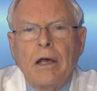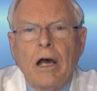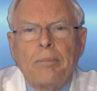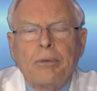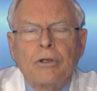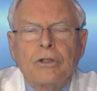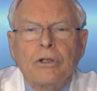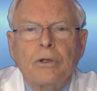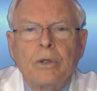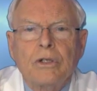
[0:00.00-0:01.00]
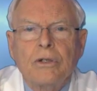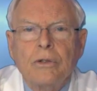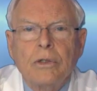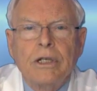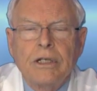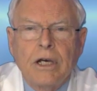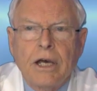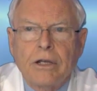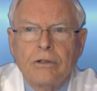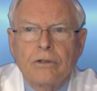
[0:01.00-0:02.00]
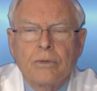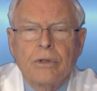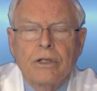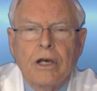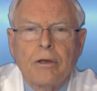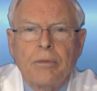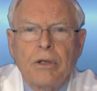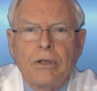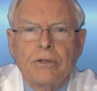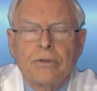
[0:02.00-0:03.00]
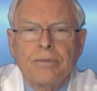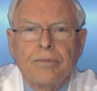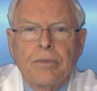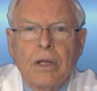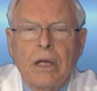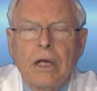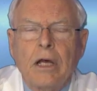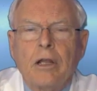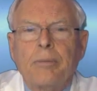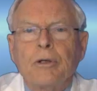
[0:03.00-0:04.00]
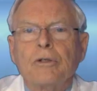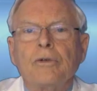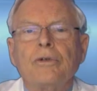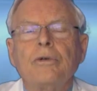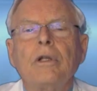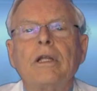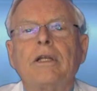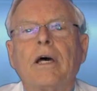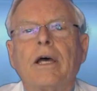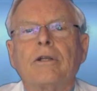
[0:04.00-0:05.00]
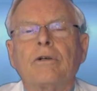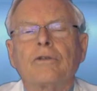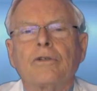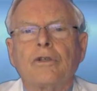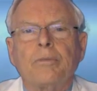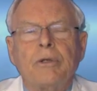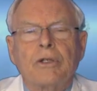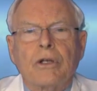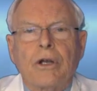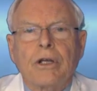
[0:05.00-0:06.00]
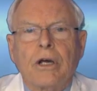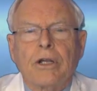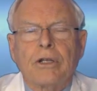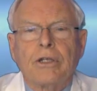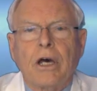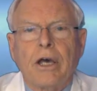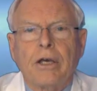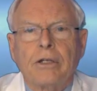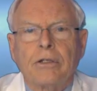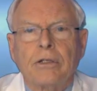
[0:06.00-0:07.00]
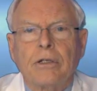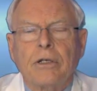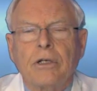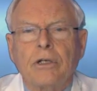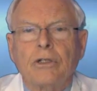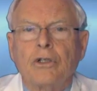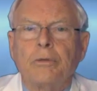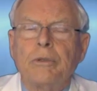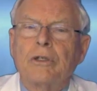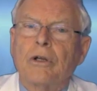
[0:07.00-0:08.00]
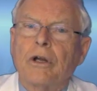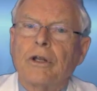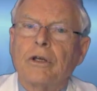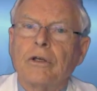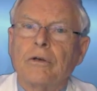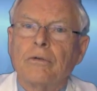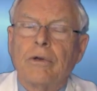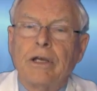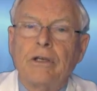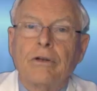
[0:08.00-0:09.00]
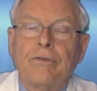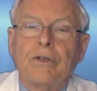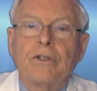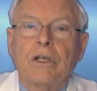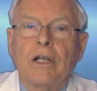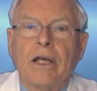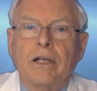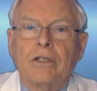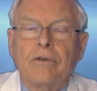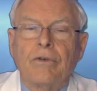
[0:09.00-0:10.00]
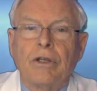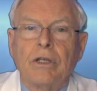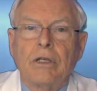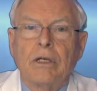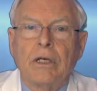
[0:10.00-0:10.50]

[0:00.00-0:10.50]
a person who is newly diagnosed with diabetes. The person who's newly diagnosed should be starting on a diet, should be starting regular physical activity,